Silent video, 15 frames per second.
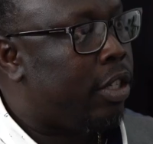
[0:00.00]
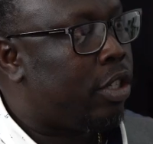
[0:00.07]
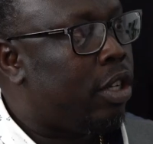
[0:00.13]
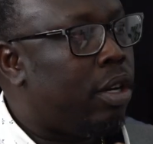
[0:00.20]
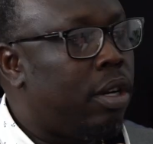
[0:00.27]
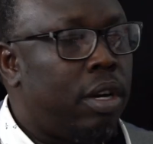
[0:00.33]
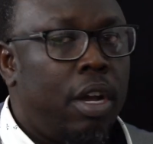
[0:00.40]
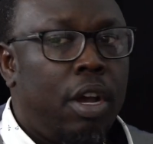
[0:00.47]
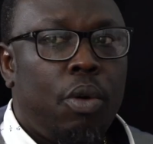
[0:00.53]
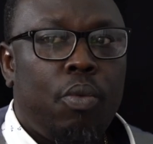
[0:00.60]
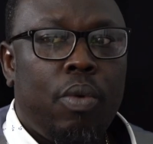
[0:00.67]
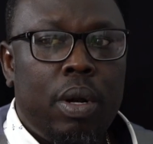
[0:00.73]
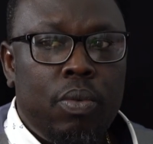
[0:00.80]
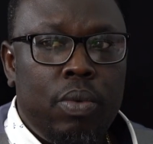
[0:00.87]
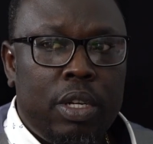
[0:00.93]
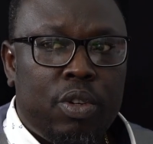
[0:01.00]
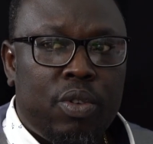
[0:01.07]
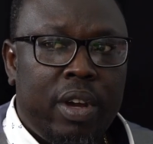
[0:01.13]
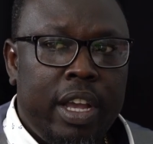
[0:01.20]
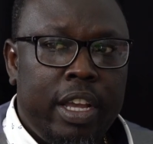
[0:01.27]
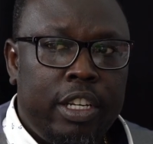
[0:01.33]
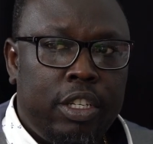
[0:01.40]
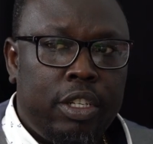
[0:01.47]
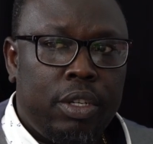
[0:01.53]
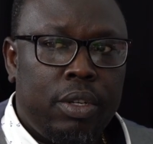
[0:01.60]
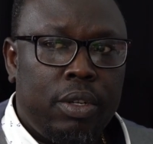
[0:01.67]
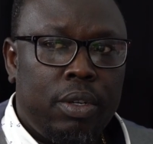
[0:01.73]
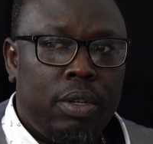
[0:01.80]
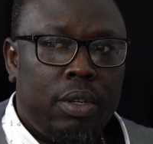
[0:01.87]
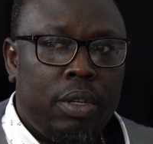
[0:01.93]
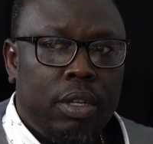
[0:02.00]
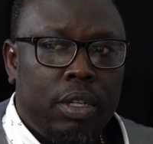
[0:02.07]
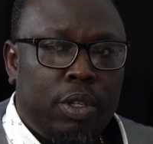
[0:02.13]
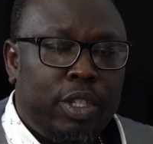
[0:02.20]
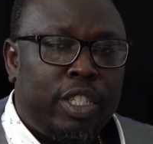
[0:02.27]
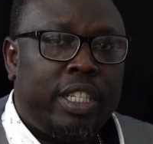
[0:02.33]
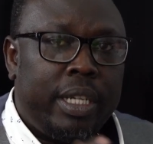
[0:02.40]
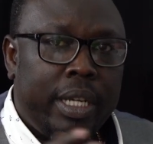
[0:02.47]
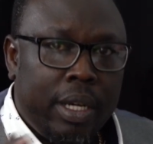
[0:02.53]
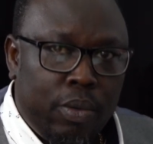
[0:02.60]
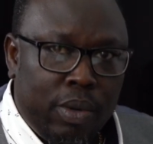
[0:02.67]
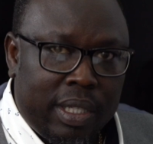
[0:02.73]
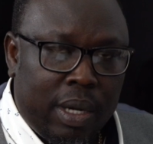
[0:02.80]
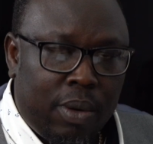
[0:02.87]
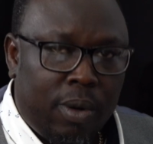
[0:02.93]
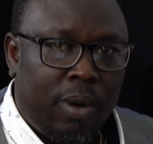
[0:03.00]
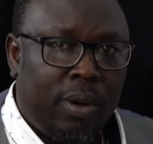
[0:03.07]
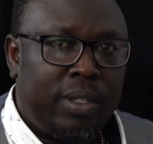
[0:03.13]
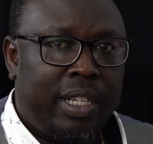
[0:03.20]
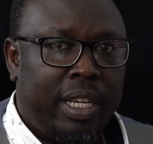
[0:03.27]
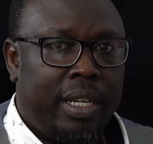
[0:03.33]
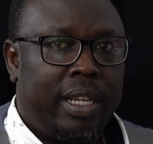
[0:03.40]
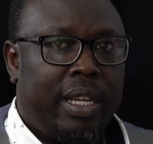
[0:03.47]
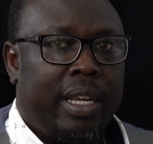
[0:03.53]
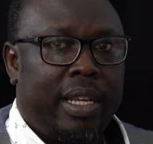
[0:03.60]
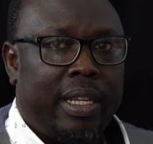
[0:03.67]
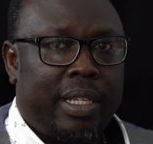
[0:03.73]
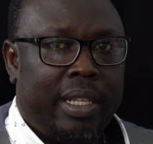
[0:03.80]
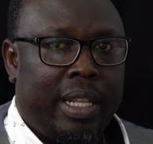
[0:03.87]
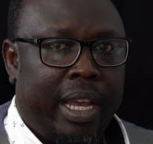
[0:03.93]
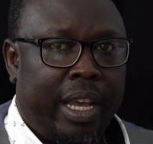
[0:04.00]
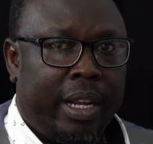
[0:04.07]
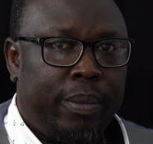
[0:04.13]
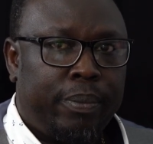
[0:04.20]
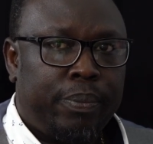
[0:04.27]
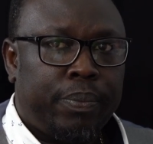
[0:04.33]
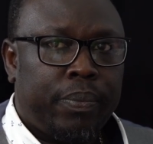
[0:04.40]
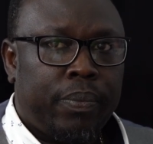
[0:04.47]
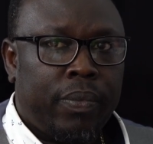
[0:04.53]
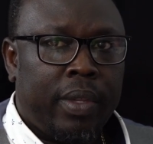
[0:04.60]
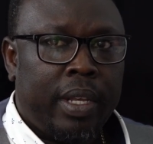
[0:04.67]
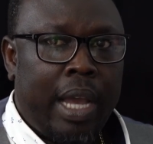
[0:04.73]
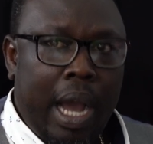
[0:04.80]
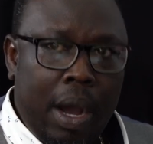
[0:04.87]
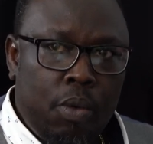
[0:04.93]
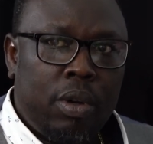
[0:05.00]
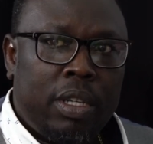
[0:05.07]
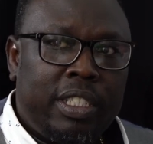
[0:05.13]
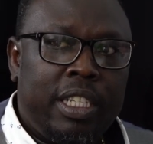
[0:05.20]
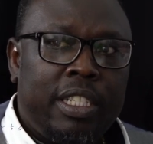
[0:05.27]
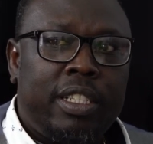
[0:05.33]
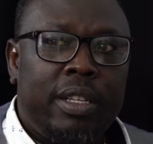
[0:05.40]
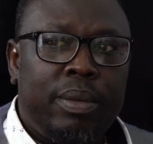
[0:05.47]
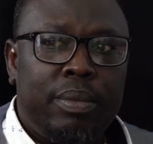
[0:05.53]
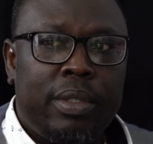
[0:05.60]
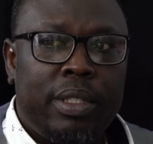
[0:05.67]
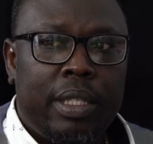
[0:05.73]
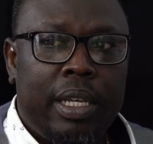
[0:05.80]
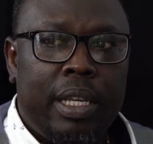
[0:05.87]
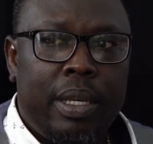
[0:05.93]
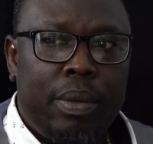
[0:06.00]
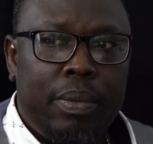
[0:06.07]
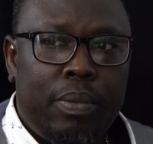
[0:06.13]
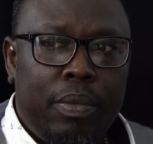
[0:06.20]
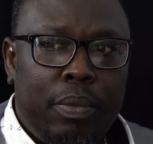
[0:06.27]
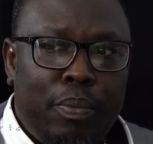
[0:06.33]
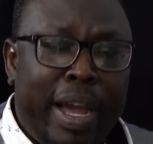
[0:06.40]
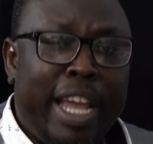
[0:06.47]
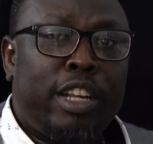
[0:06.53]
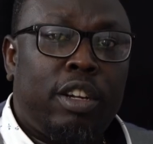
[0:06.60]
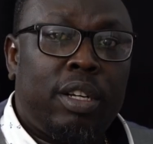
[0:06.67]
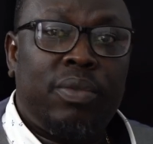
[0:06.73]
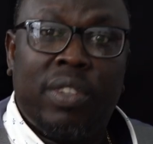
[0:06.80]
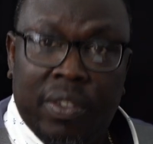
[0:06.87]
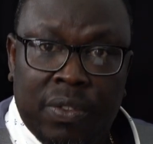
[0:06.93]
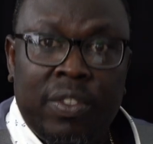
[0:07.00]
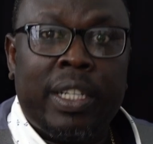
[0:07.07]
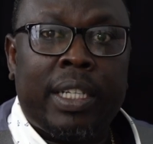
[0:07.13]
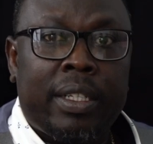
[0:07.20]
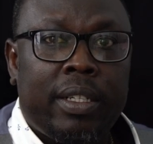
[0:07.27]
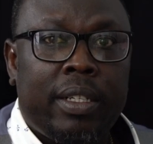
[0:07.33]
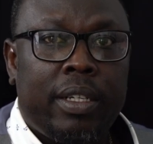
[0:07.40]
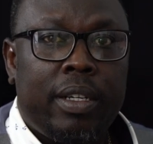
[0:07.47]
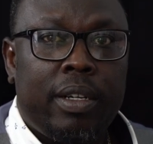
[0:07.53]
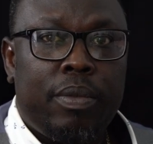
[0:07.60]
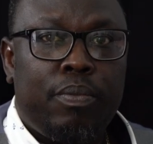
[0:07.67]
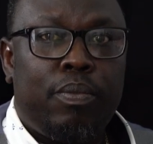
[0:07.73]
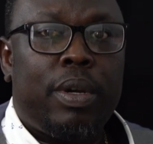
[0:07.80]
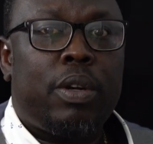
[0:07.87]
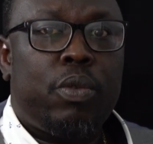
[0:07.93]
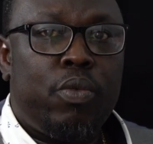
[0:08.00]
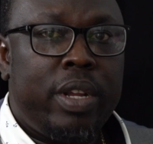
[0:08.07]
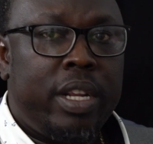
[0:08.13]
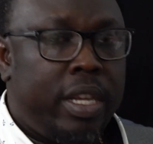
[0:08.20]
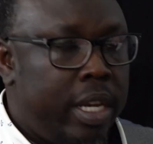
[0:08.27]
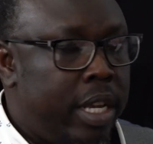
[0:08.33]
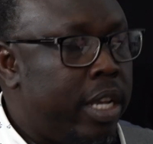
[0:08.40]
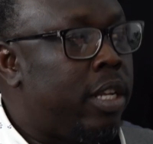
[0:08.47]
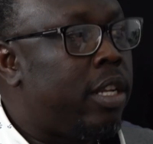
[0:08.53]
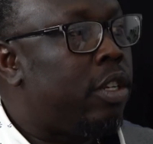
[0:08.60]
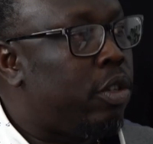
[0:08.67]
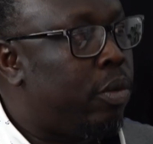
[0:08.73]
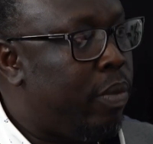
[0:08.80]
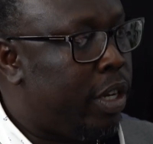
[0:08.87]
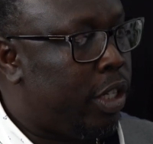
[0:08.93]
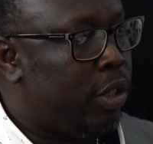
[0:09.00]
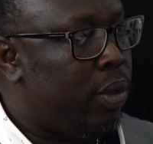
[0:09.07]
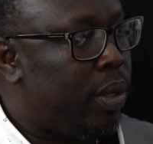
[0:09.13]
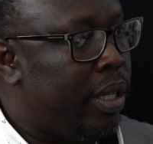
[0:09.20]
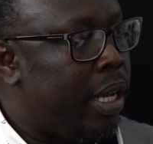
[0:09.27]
So what we're trying to share with our audience here is that our system might not perfect, but we need to make sure